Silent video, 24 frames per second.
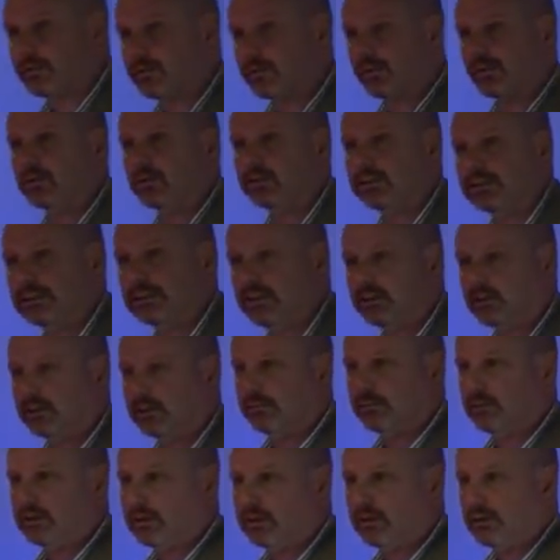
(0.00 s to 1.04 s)
for a long
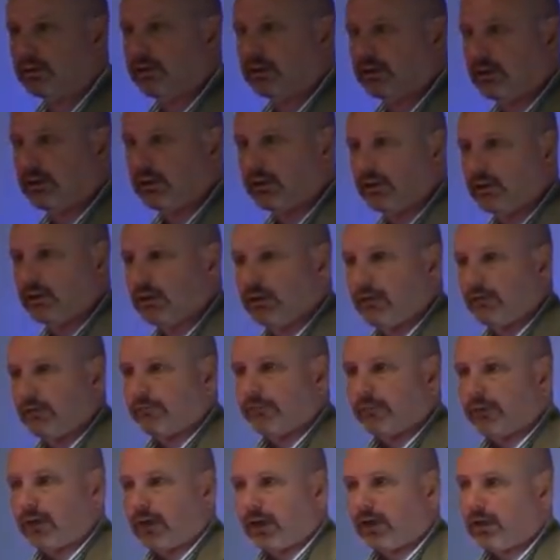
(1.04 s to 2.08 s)
time.
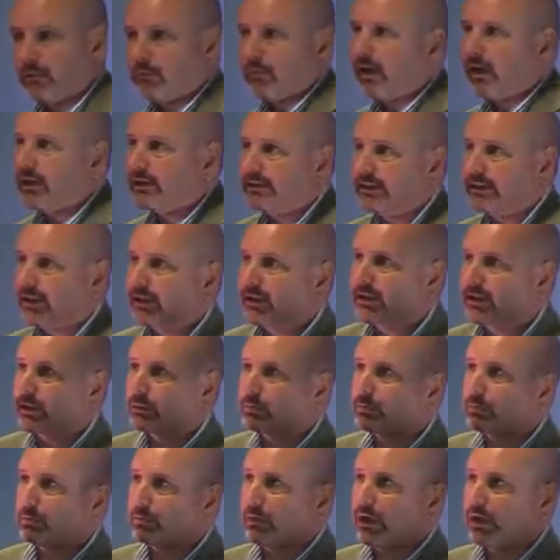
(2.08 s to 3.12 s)
And it might
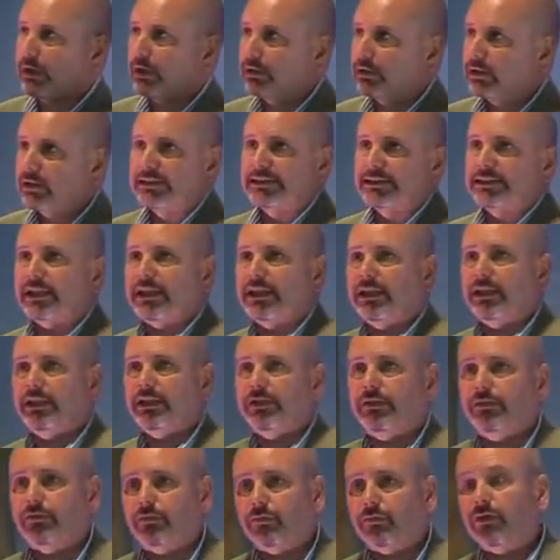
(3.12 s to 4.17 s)
take, let's
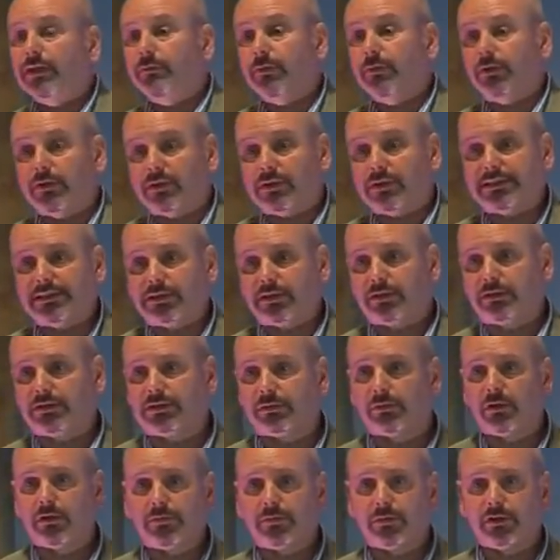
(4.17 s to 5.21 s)
say, 3 months
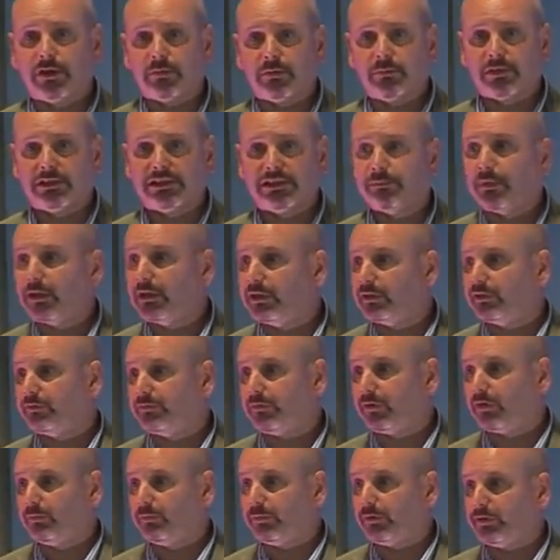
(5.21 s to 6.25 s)
to overcome a spider
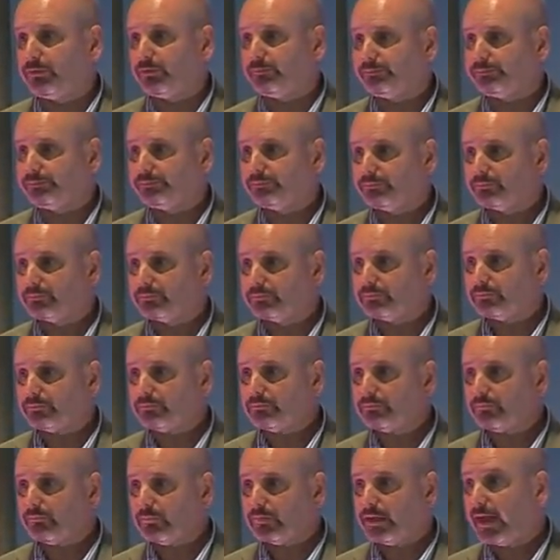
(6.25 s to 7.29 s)
phobia.
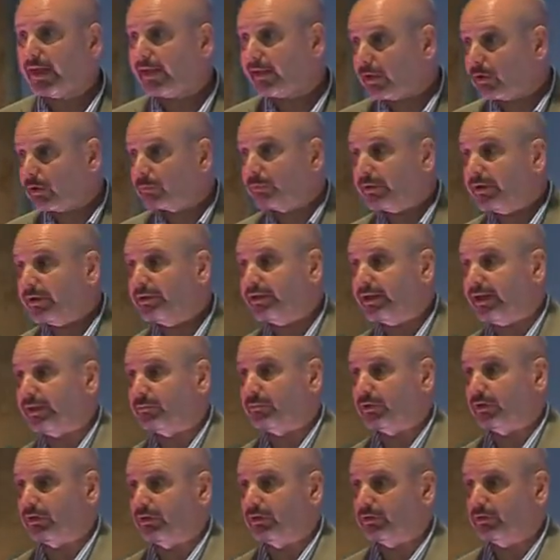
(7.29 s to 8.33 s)
Nlp
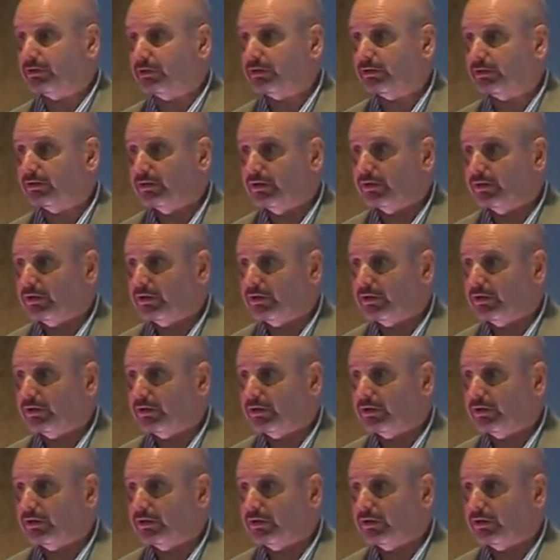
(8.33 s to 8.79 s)
came along